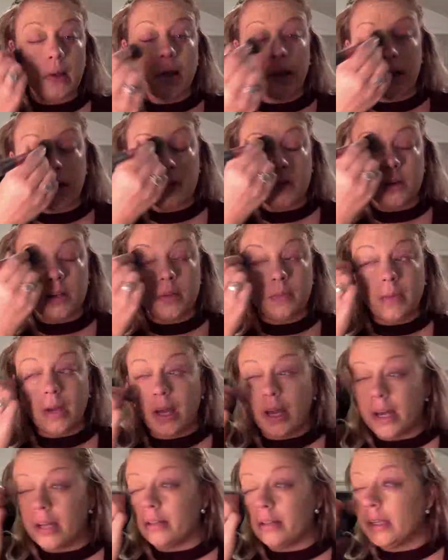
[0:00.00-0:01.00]
including my
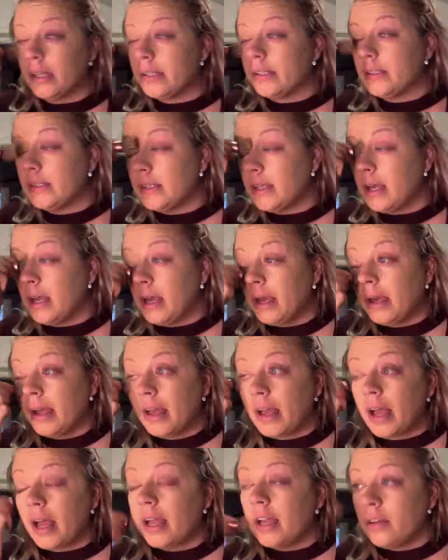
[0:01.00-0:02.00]
eyelids.
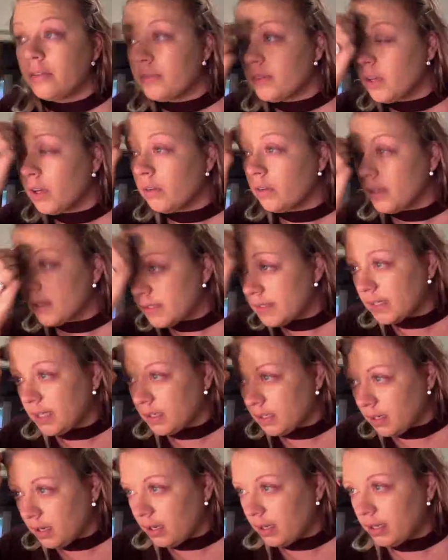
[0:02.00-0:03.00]
I have noticed
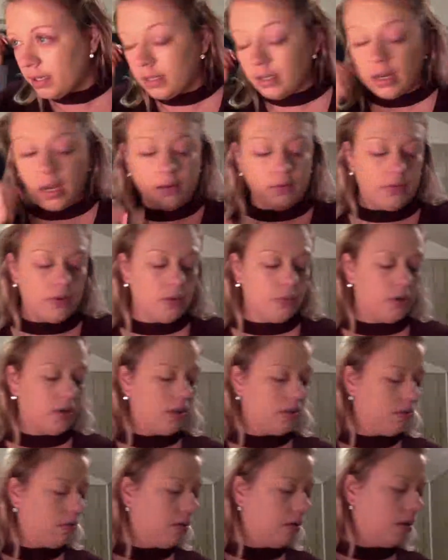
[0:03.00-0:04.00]
that not
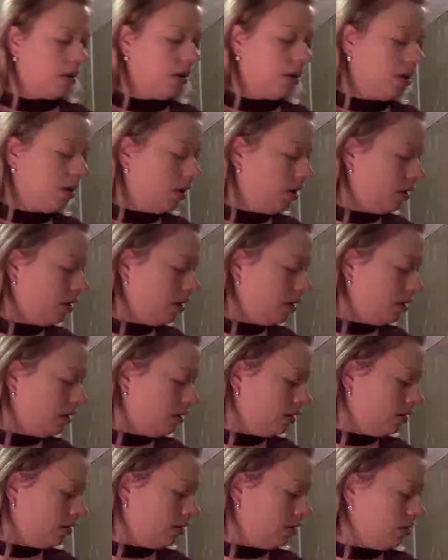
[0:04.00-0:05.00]
everyone
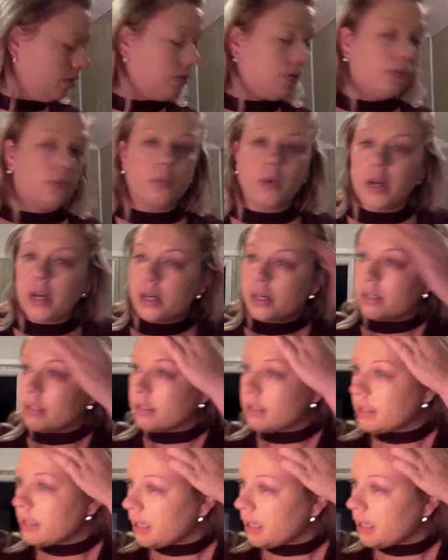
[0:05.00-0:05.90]
wears